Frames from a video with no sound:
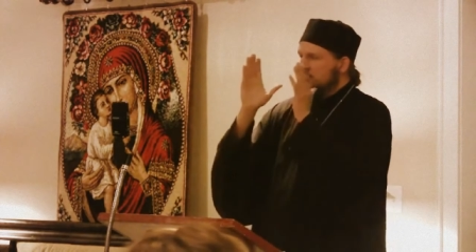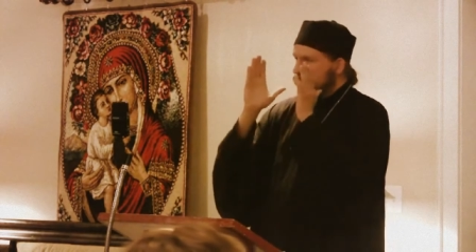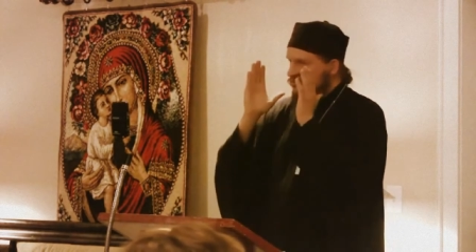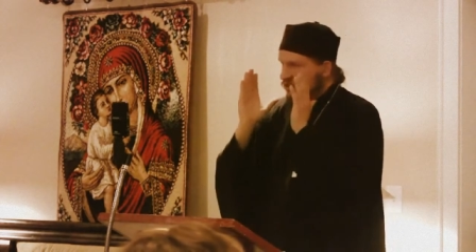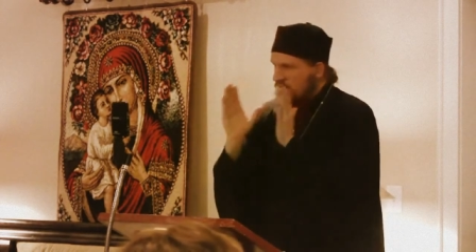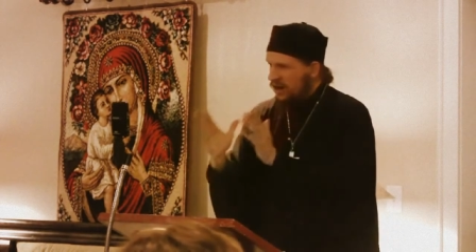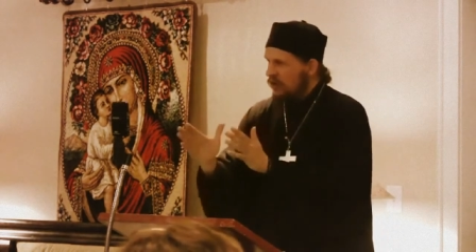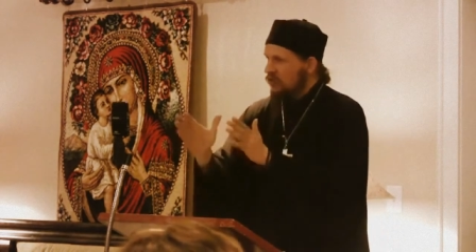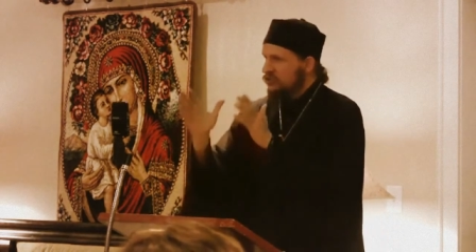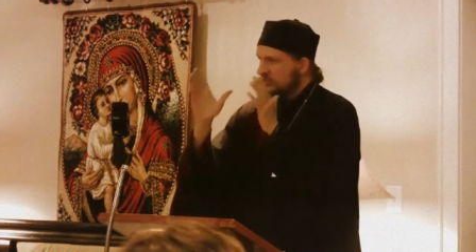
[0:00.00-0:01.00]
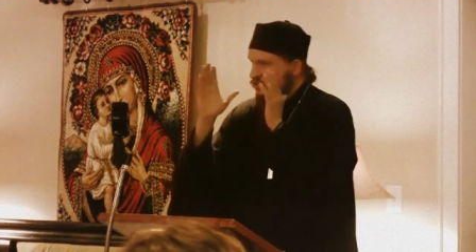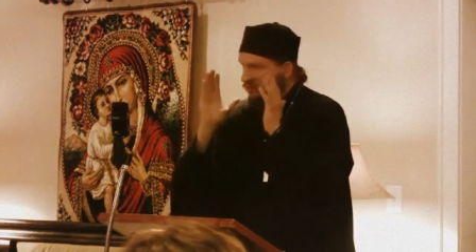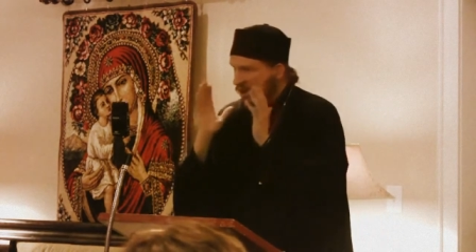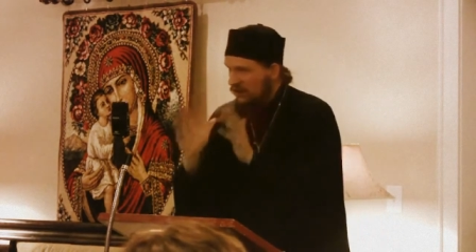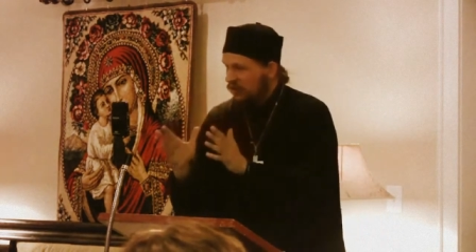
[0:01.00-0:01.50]
struggle,
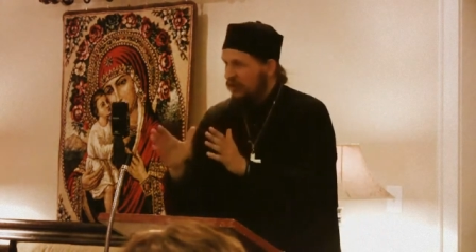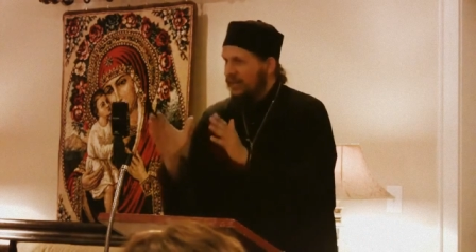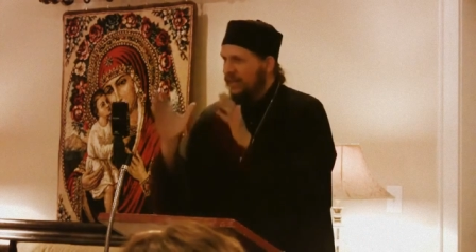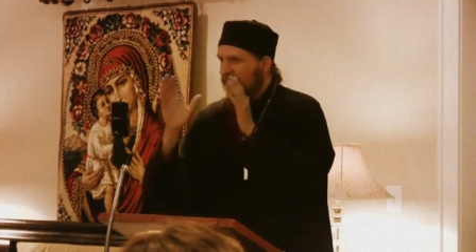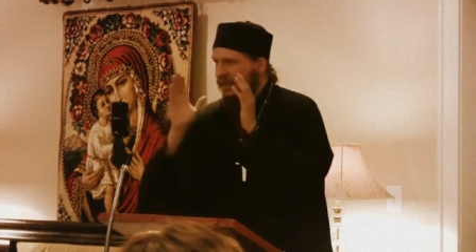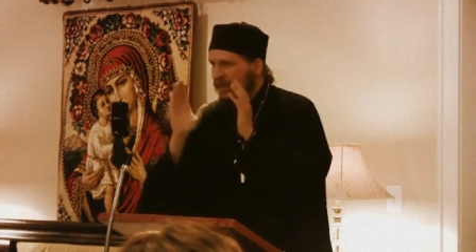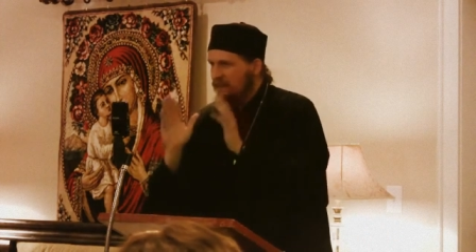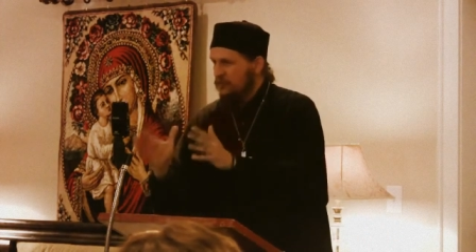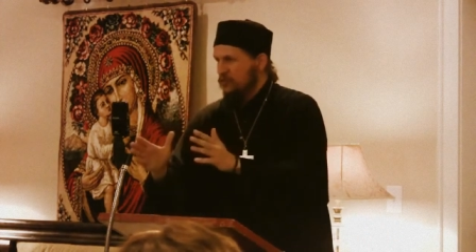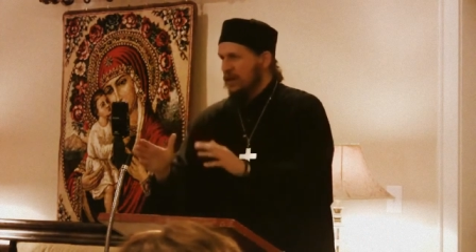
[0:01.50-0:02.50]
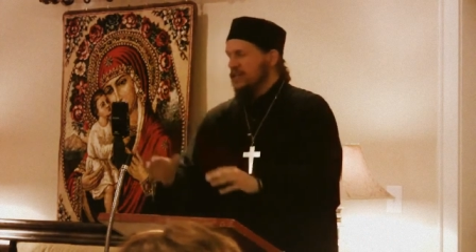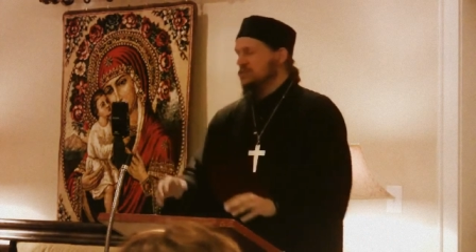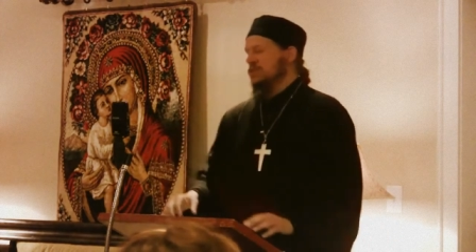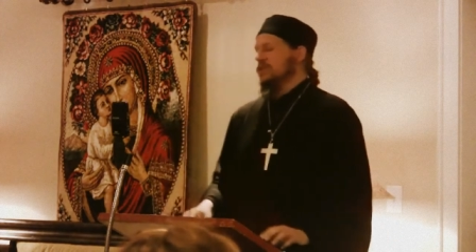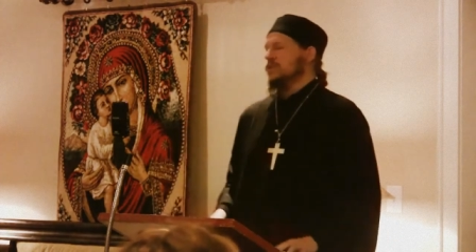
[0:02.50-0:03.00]
struggle, and love
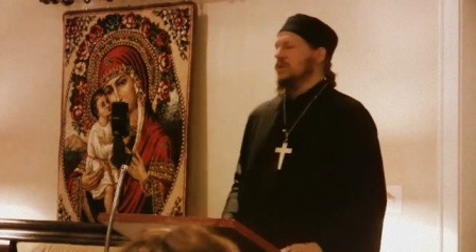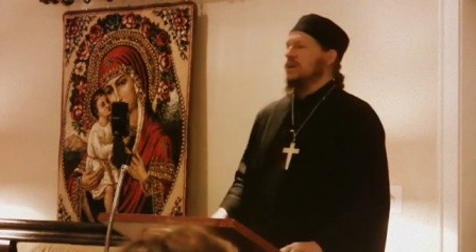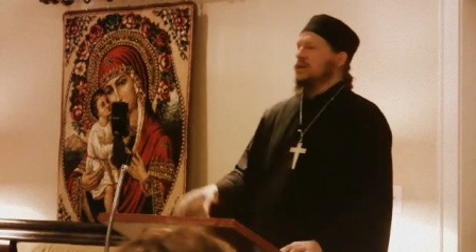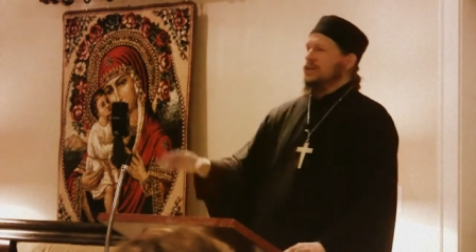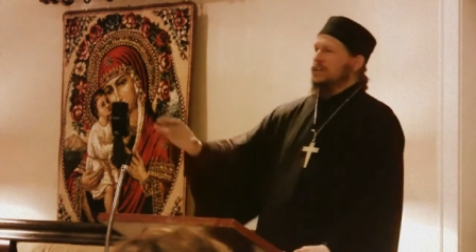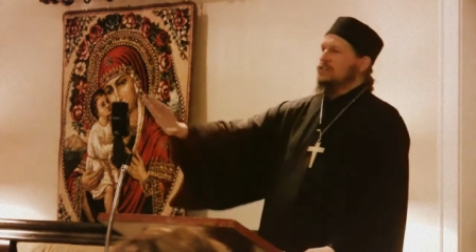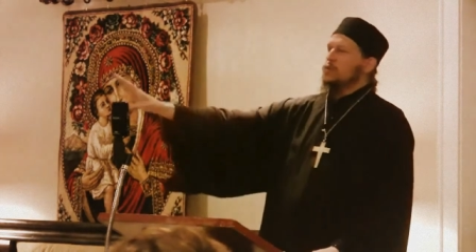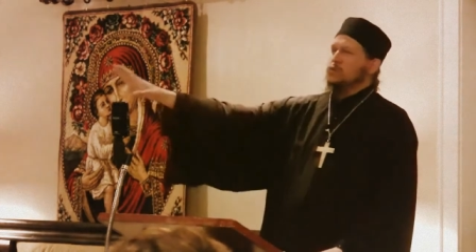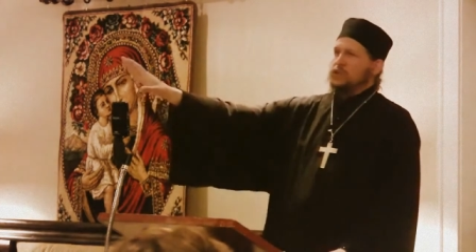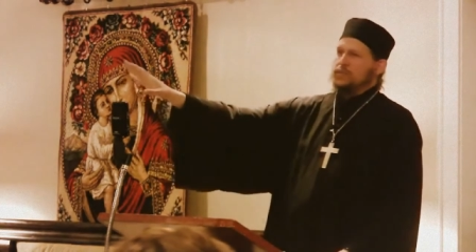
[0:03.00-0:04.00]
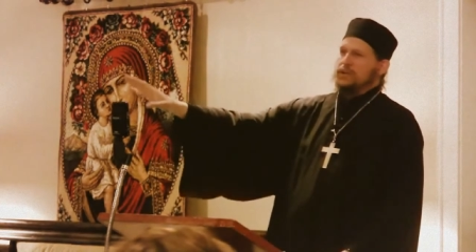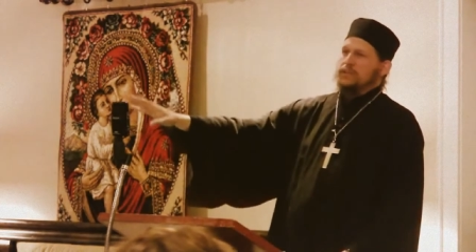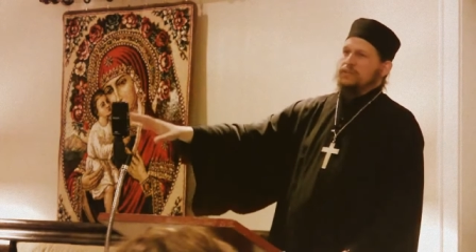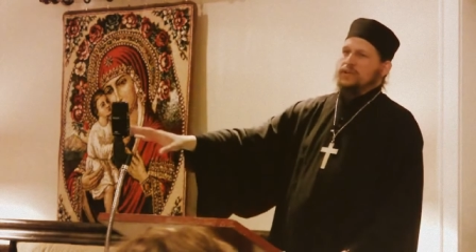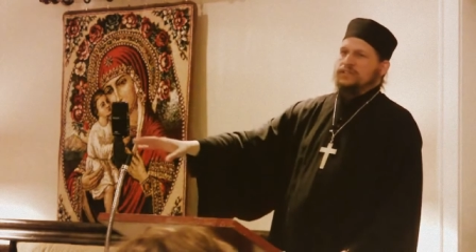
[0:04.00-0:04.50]
Christ with all your heart, and don't worry about
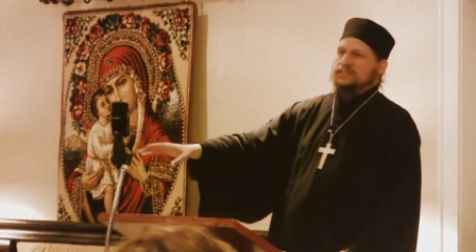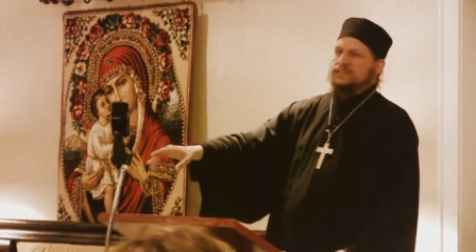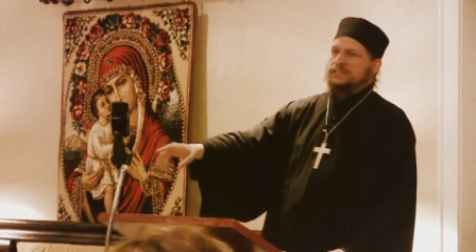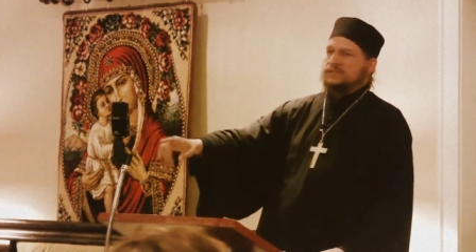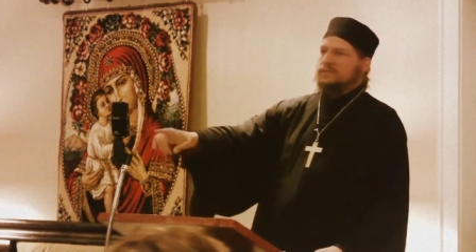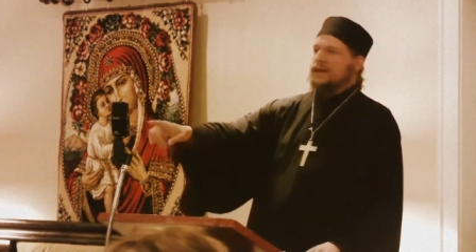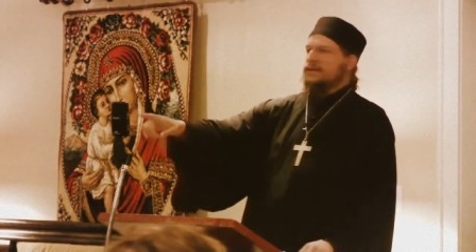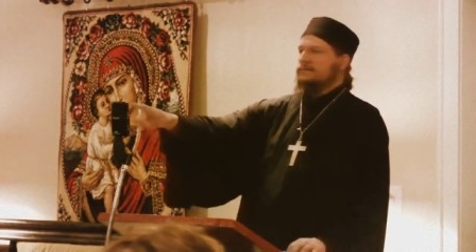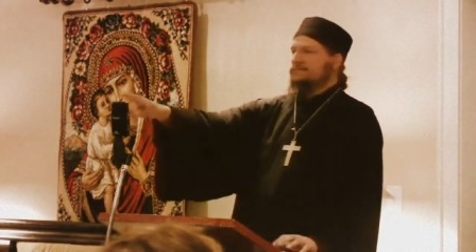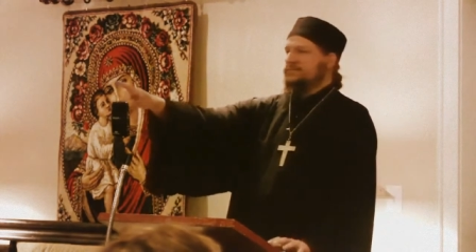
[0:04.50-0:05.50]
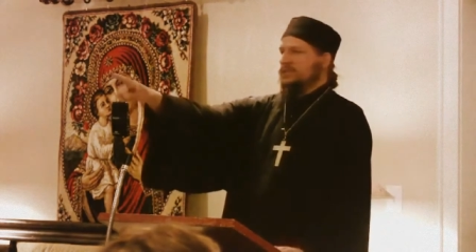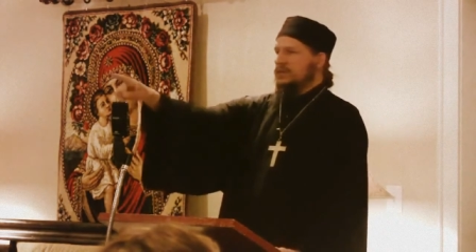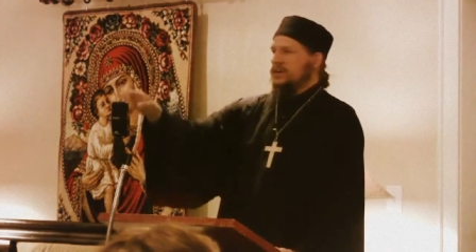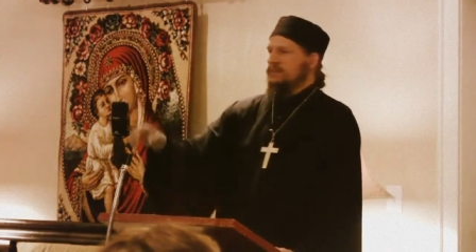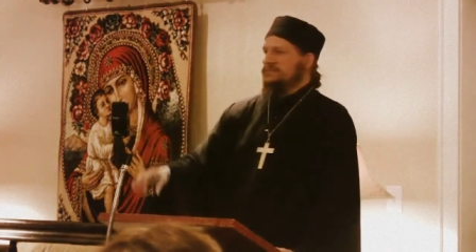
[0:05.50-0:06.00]
all the rest. It doesn't matter.
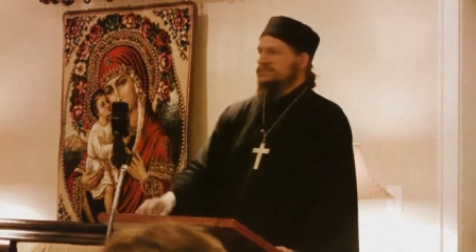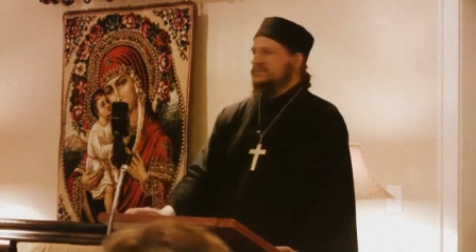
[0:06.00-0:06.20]
Go ahead.